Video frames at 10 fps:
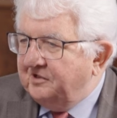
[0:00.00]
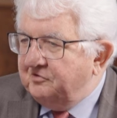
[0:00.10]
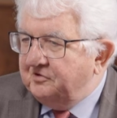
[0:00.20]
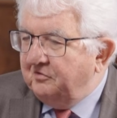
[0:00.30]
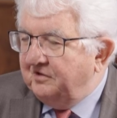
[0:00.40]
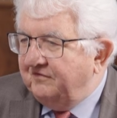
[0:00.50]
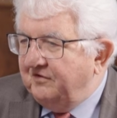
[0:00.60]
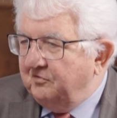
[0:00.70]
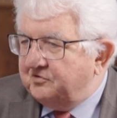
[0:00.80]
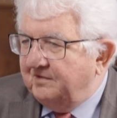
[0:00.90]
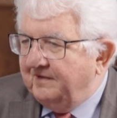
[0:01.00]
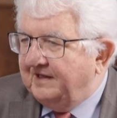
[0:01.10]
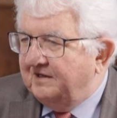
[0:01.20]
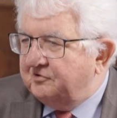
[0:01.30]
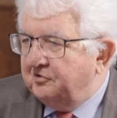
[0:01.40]
we don't know the future, we
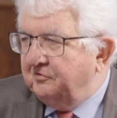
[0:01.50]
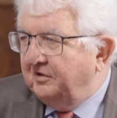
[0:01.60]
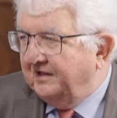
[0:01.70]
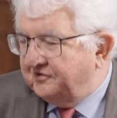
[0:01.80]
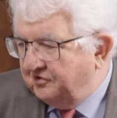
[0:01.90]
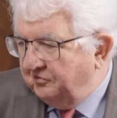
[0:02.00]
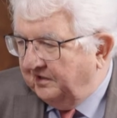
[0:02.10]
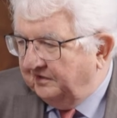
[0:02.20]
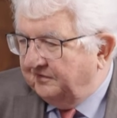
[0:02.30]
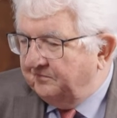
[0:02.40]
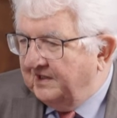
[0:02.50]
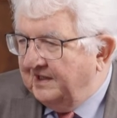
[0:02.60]
should not exclude it,